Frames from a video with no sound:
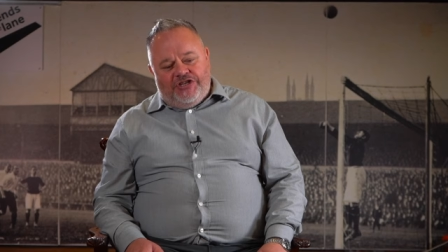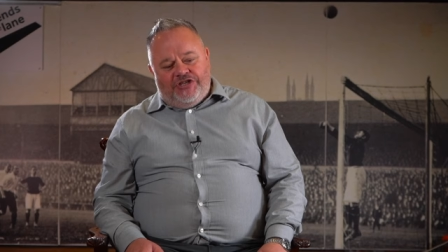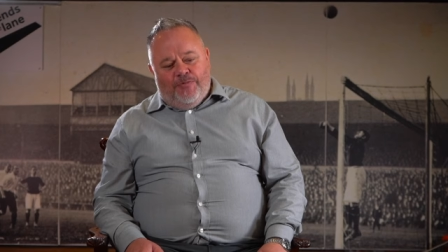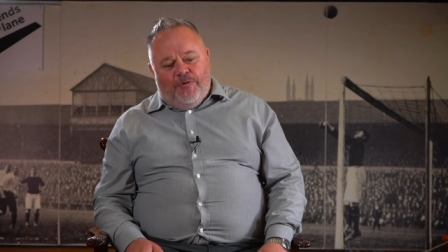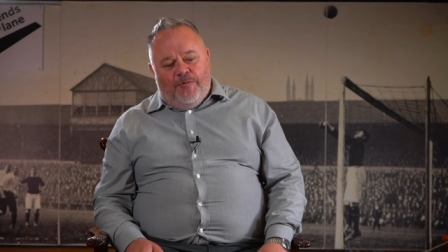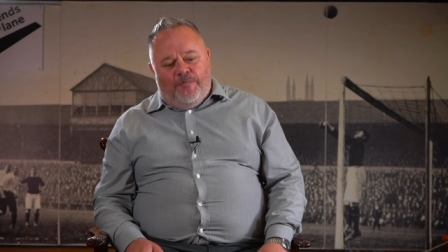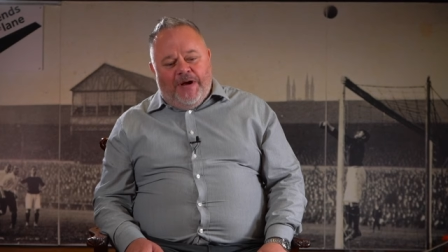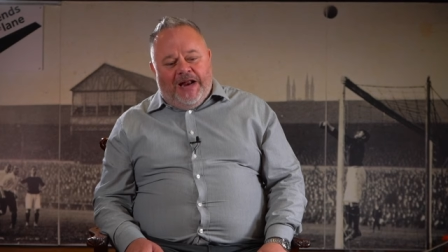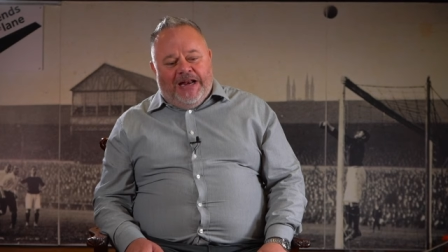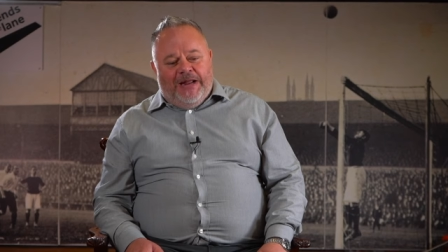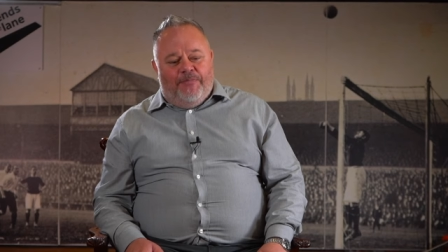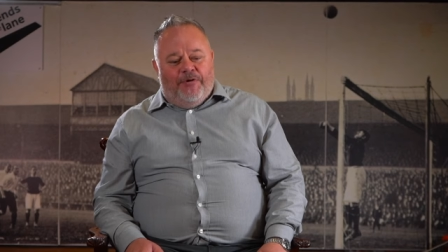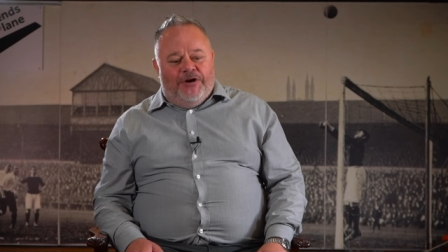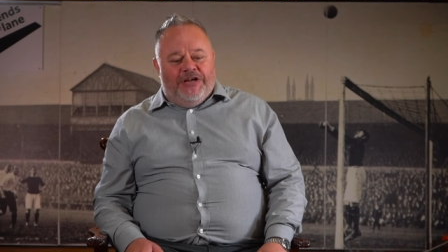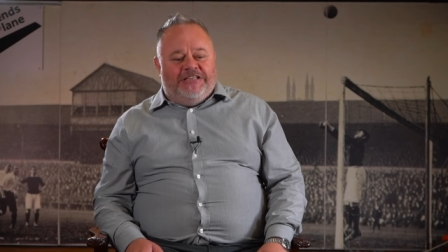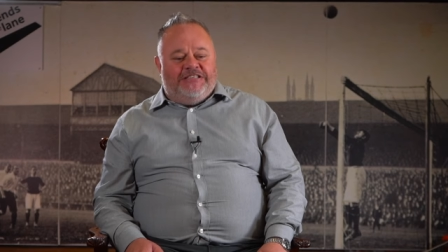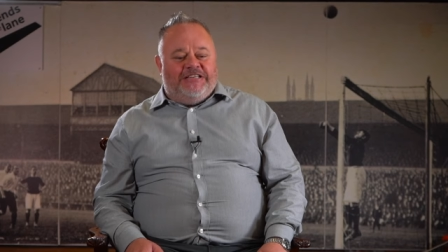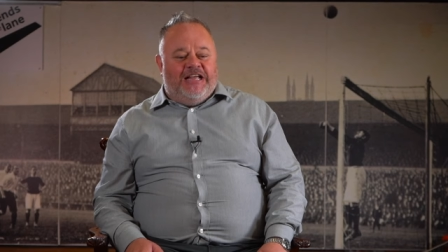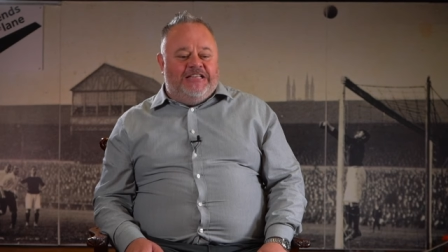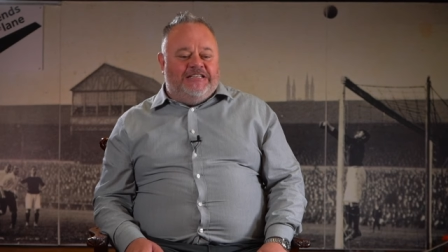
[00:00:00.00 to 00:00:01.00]
sum up
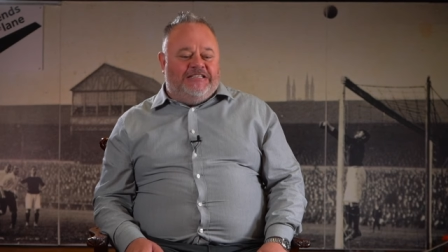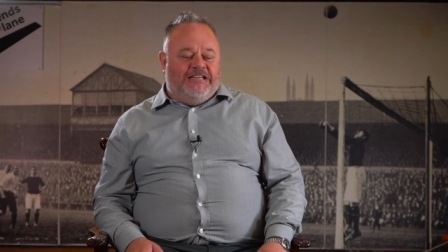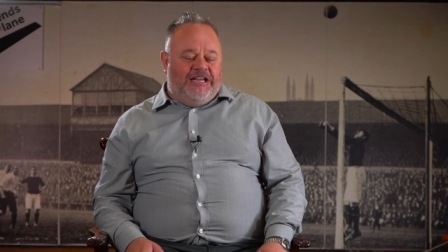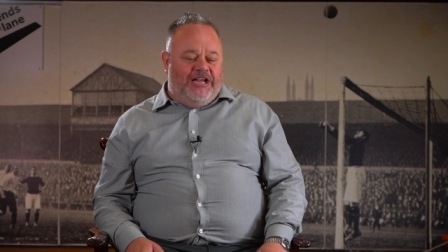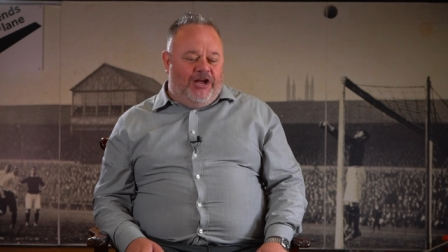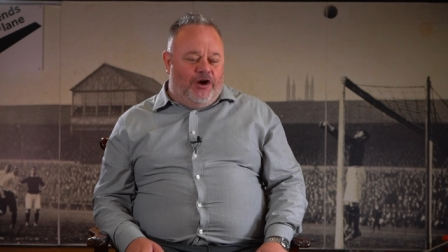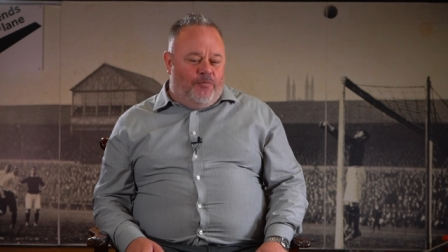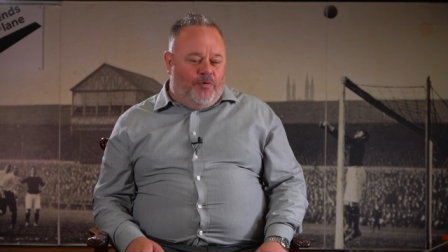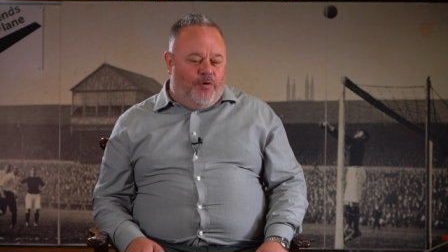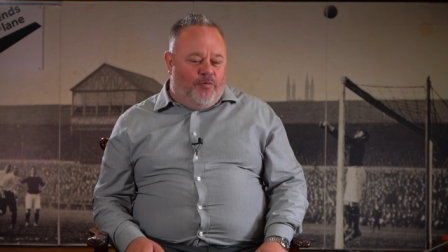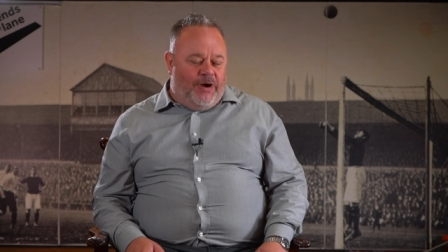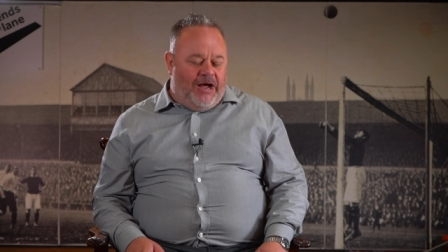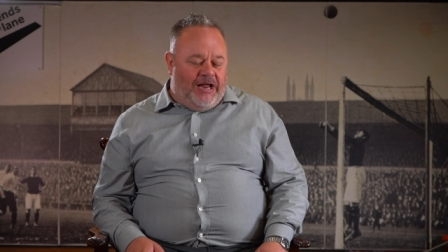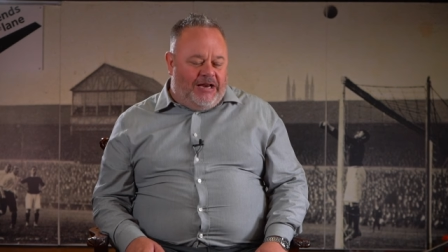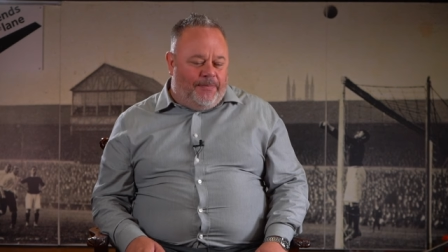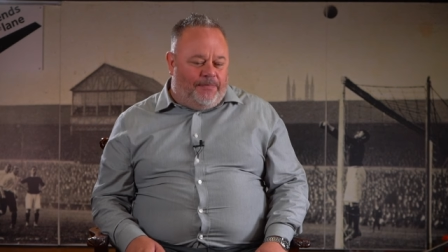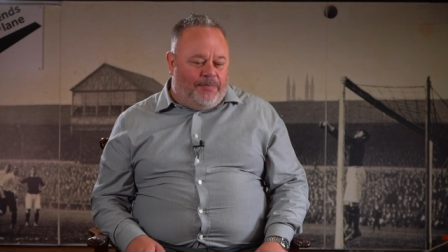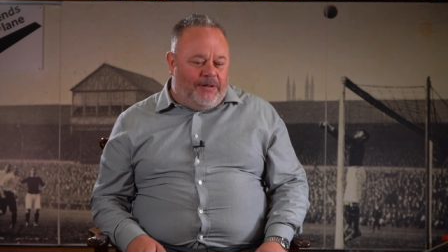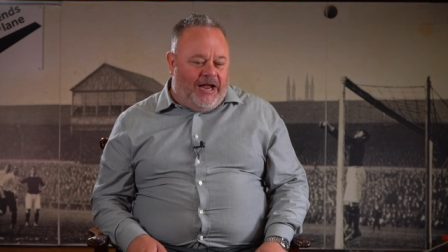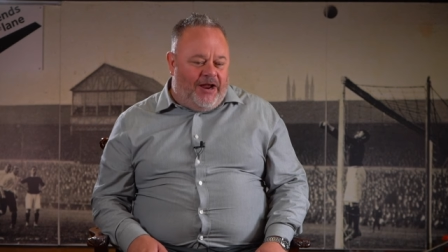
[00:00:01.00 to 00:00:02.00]
anybody's sense of humour, we had
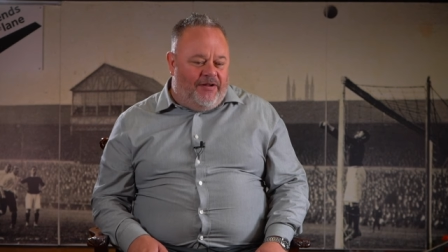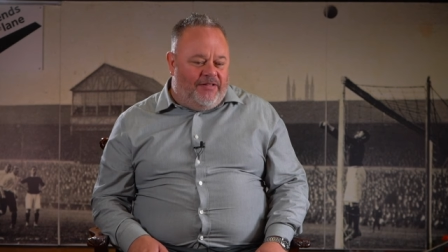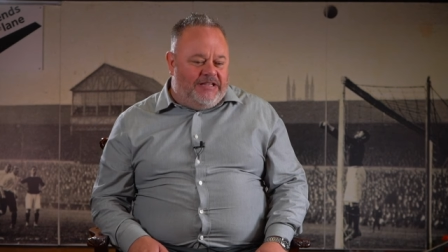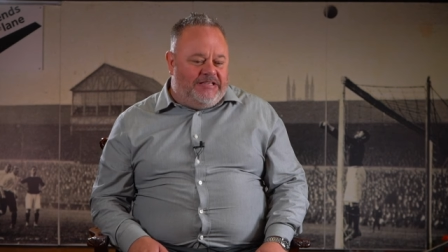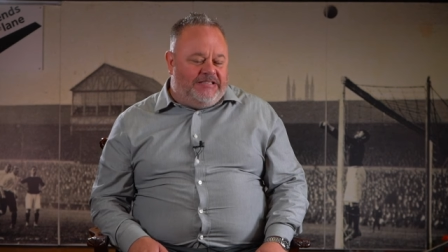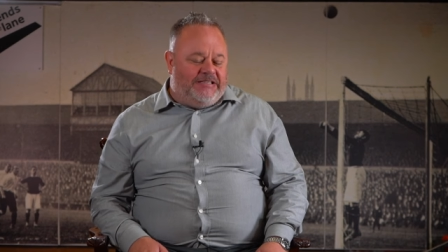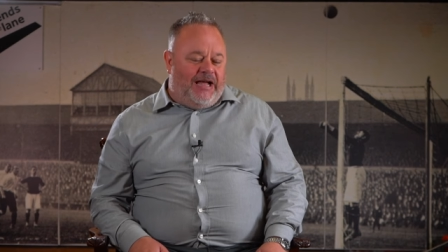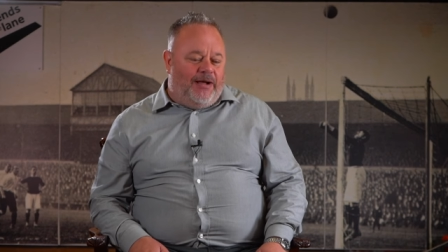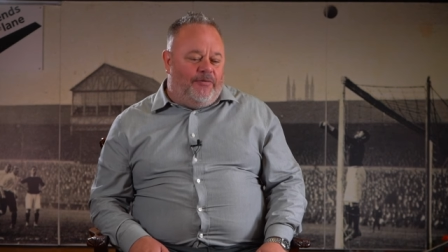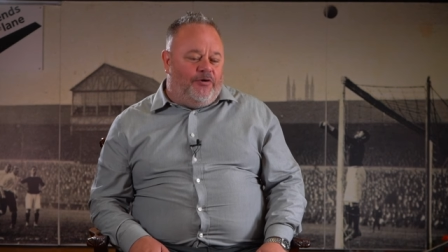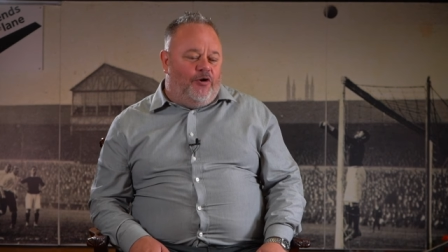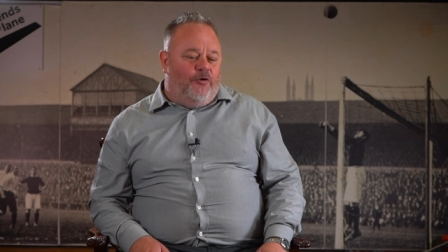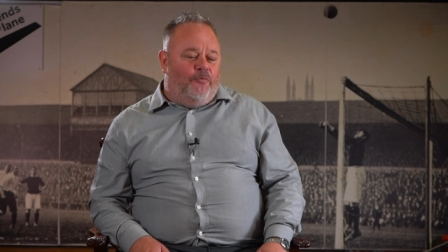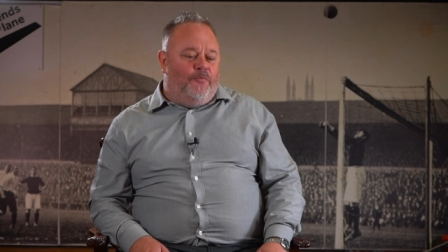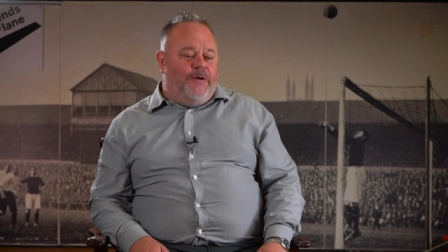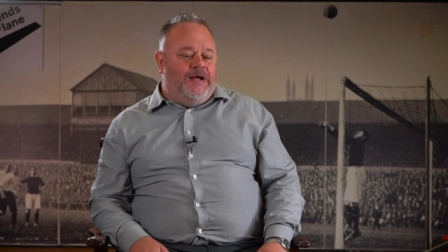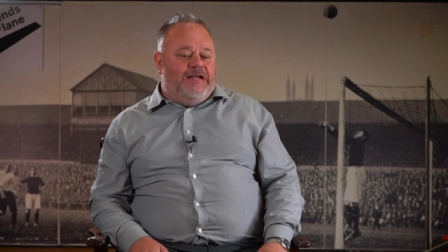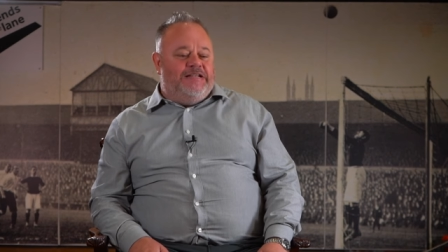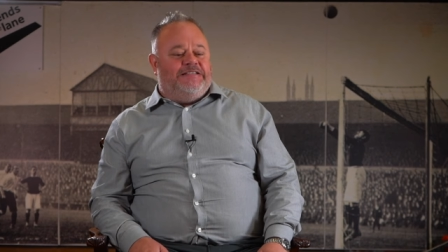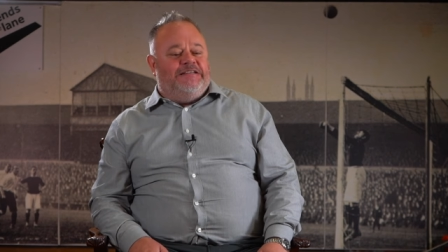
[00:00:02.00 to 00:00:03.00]
a player at the time
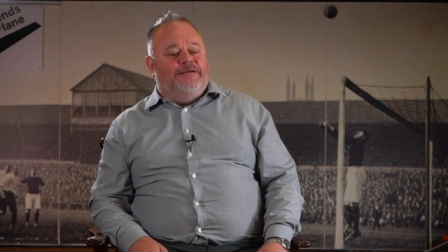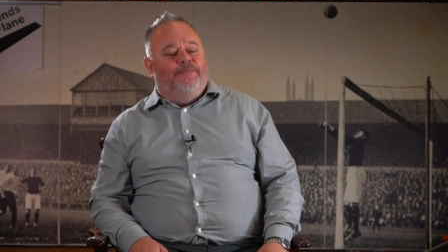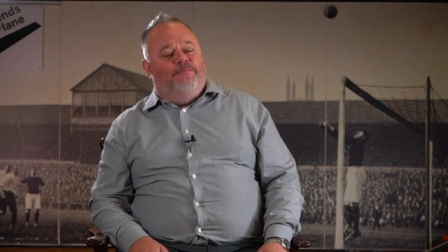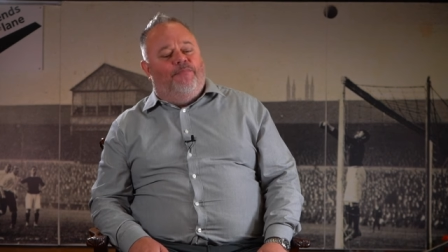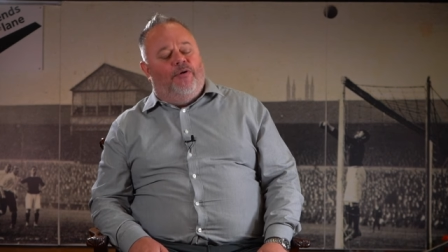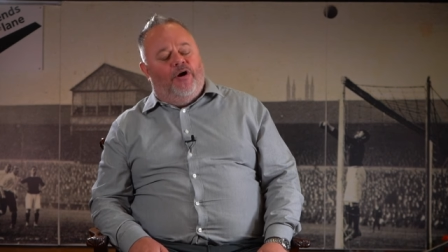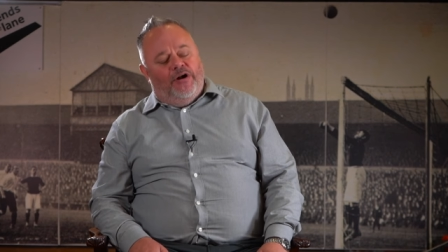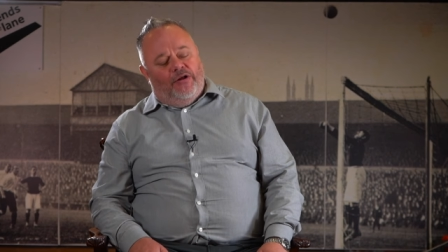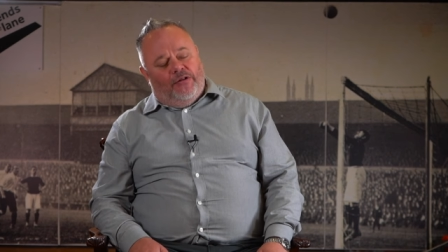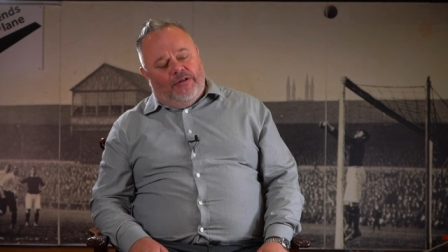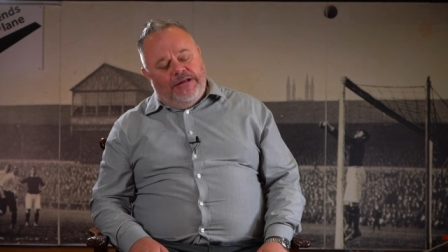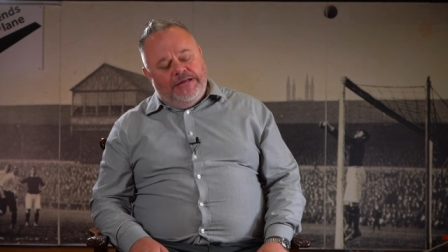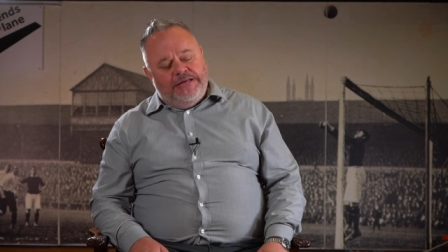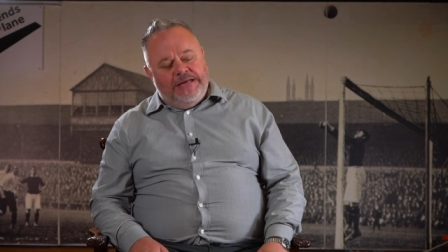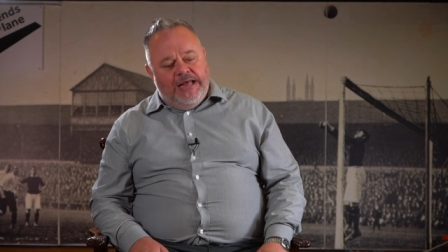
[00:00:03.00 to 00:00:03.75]
called Peter Boyle.